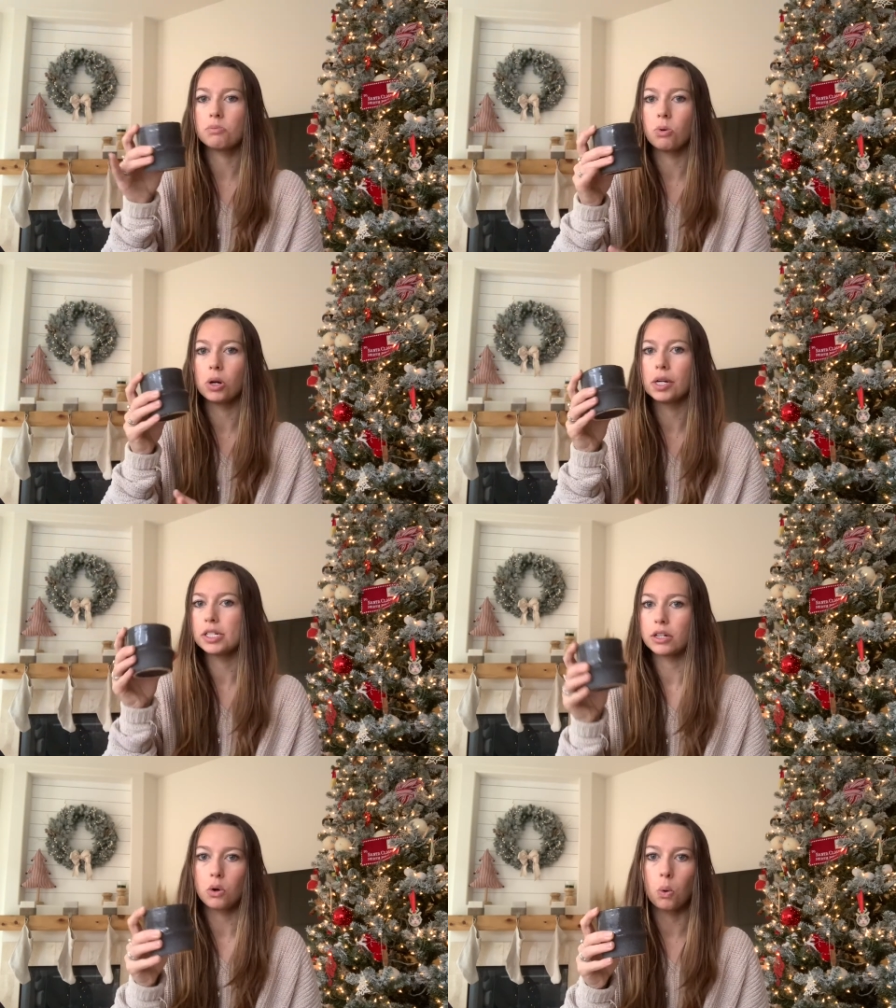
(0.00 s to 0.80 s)
more
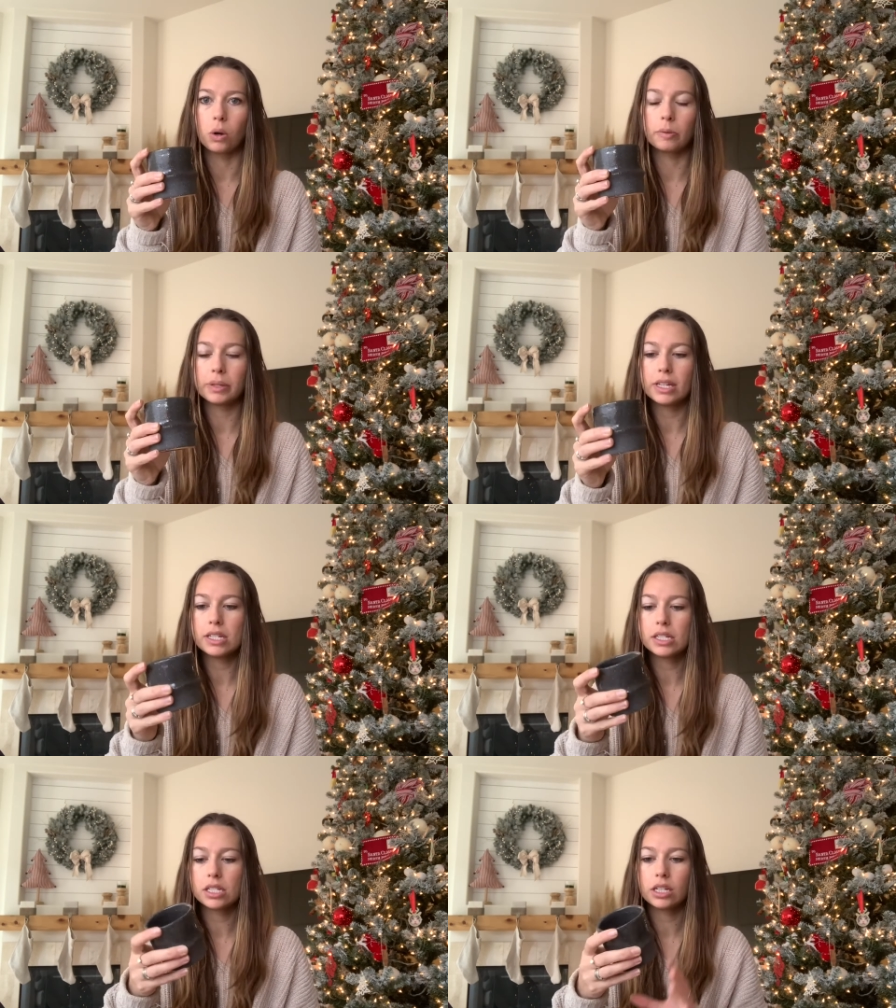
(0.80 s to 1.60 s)
decor
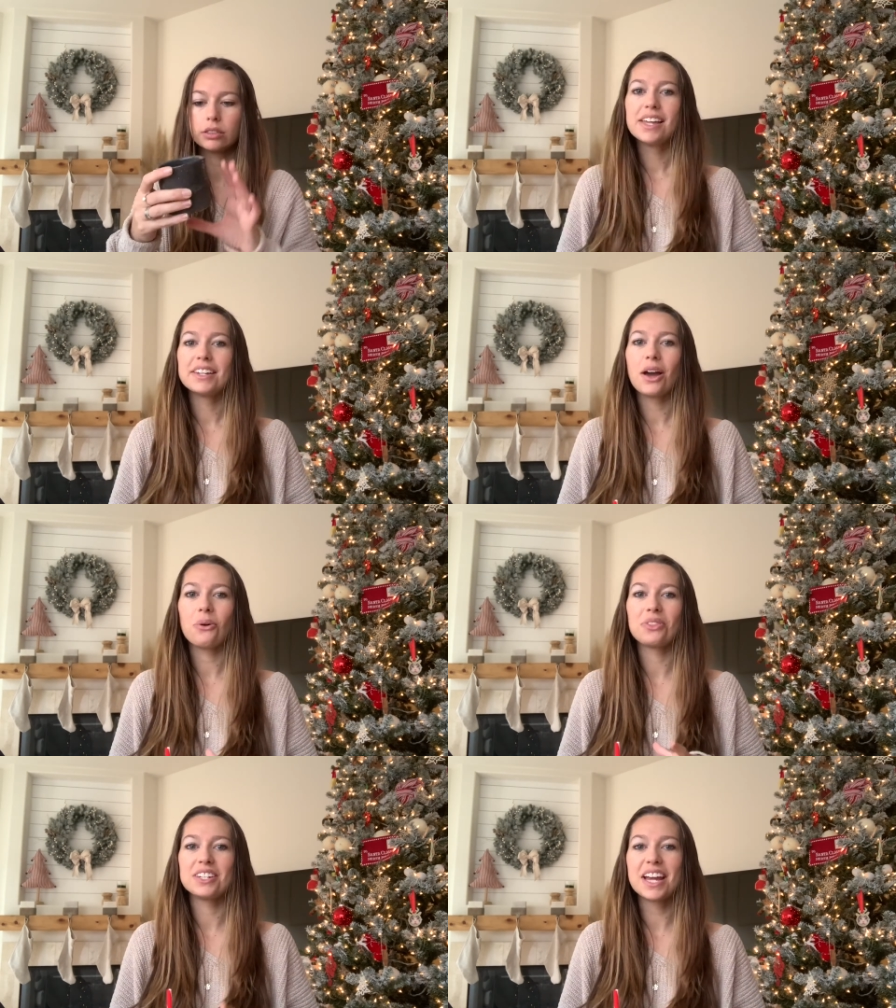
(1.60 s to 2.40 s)
piece. Now,
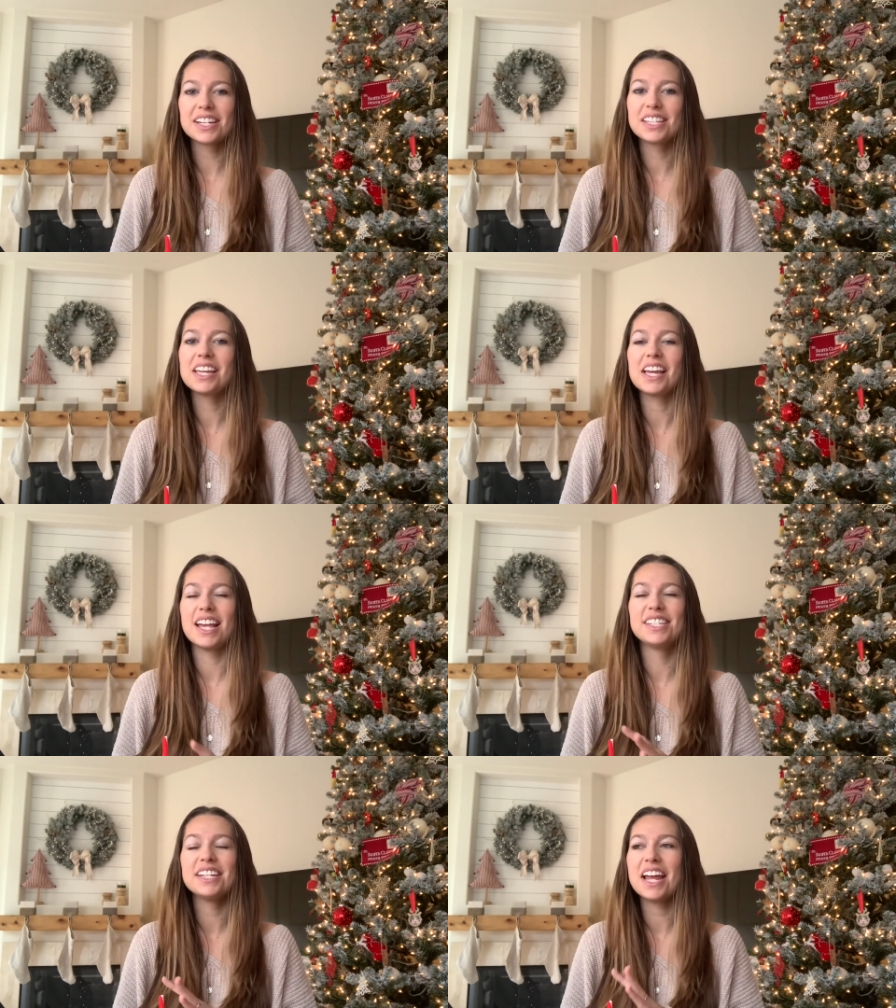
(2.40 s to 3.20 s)
the next thing
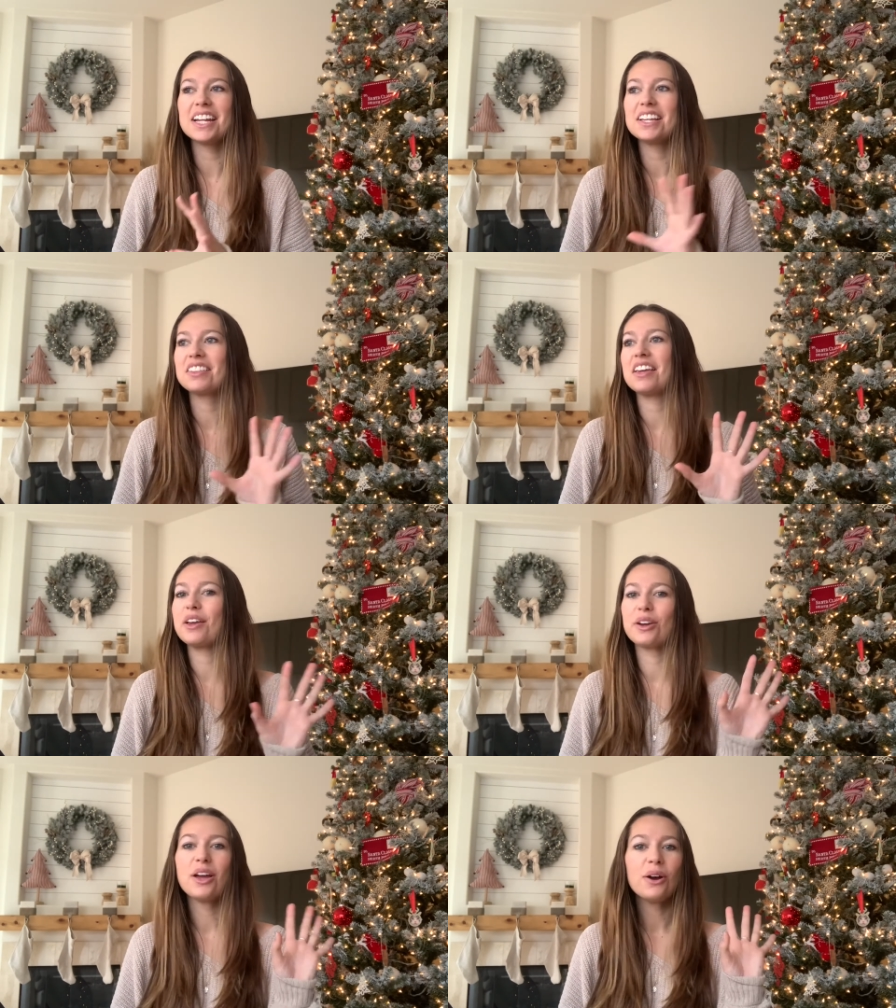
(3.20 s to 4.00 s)
isn't anything
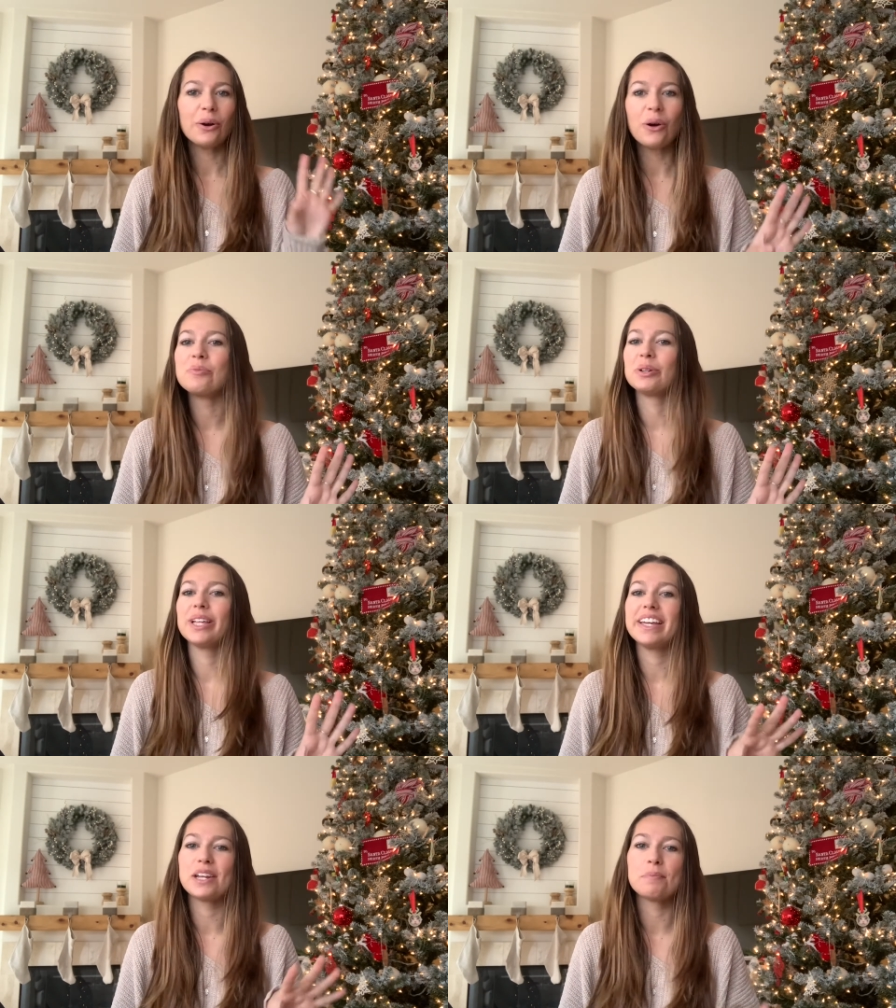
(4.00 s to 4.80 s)
home
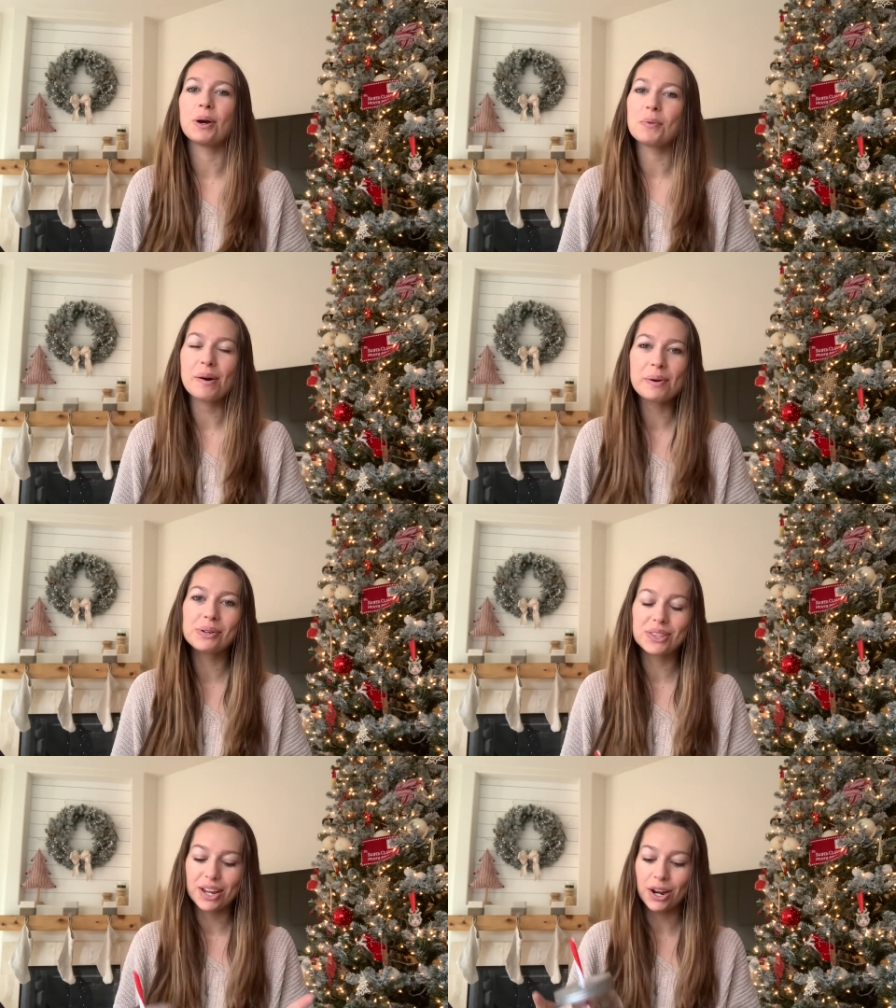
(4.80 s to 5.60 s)
related, but while we
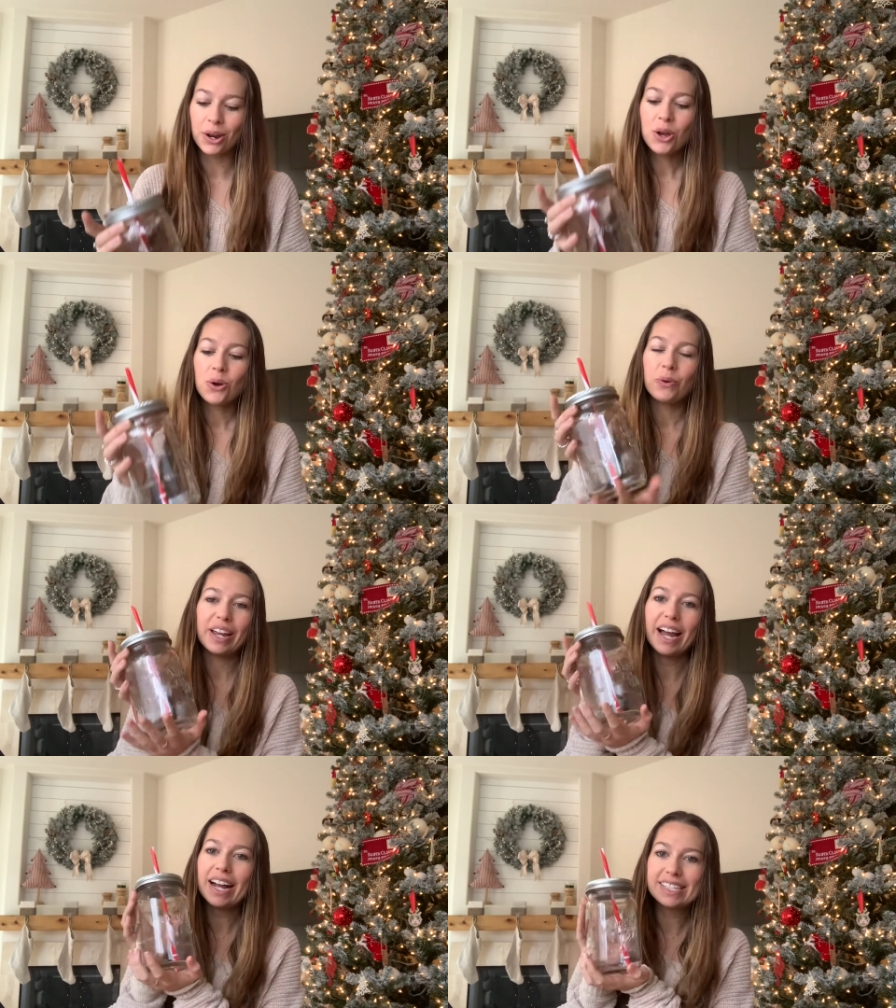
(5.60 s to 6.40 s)
were there, we
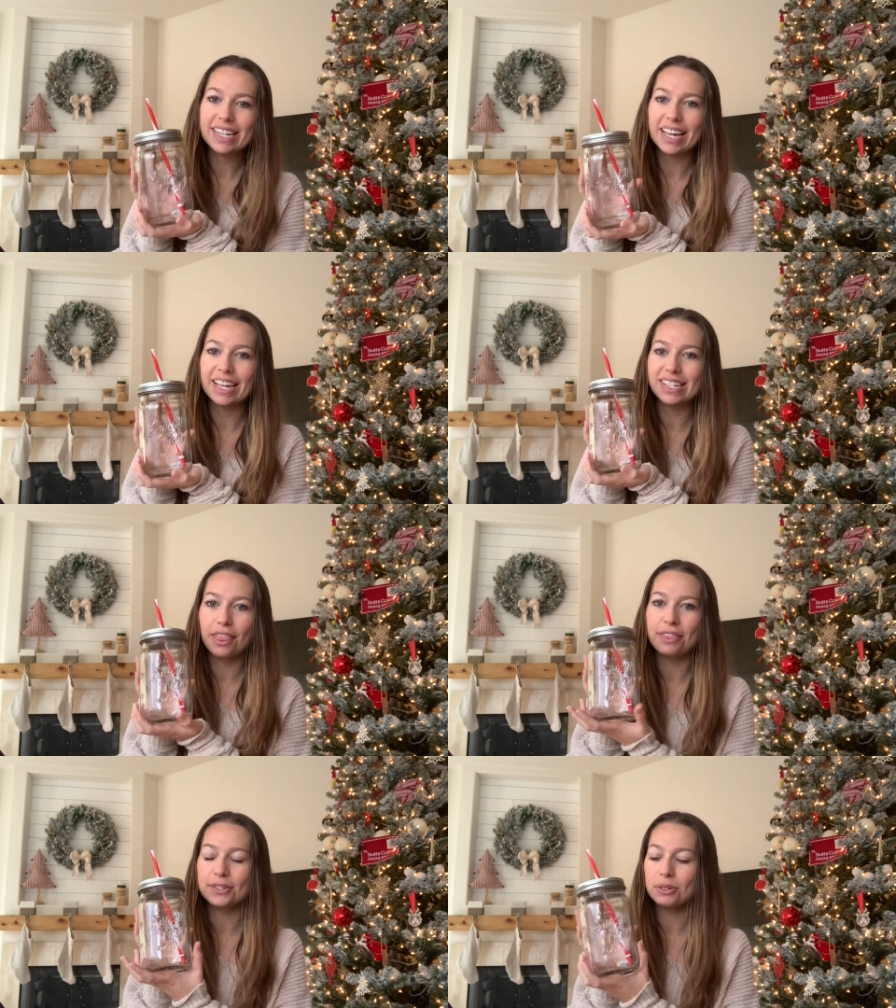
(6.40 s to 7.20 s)
had to get
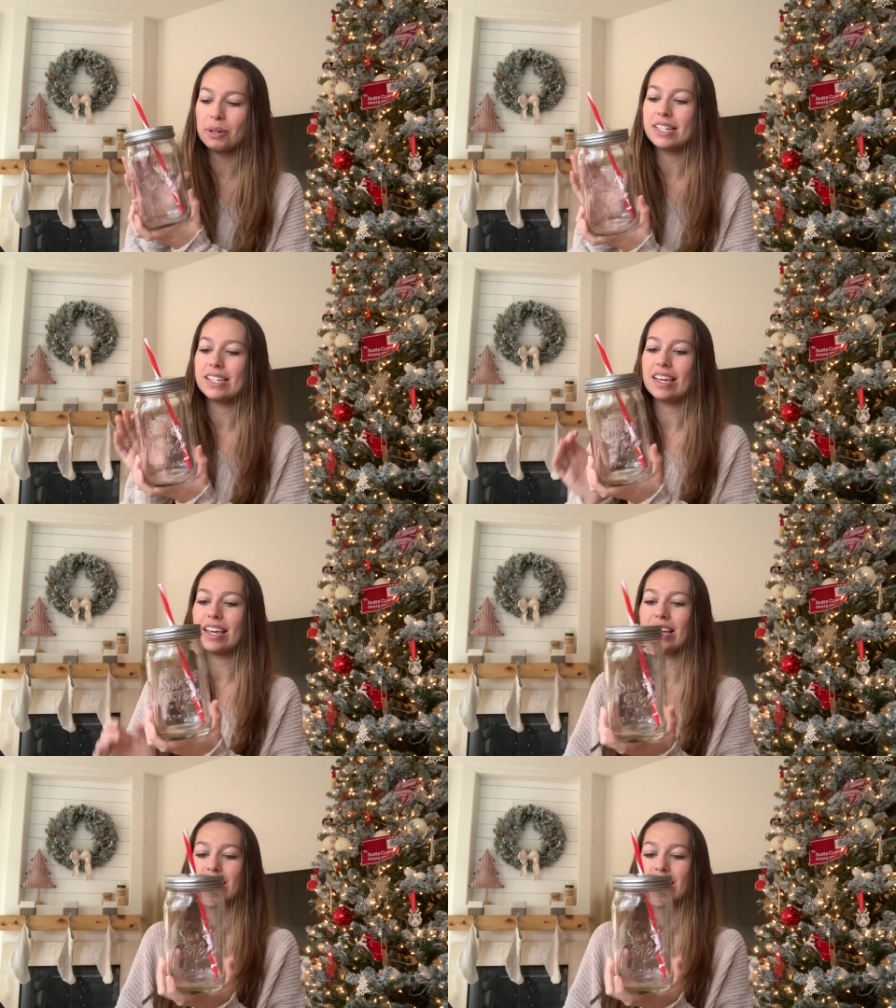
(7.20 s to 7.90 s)
the sweet tea.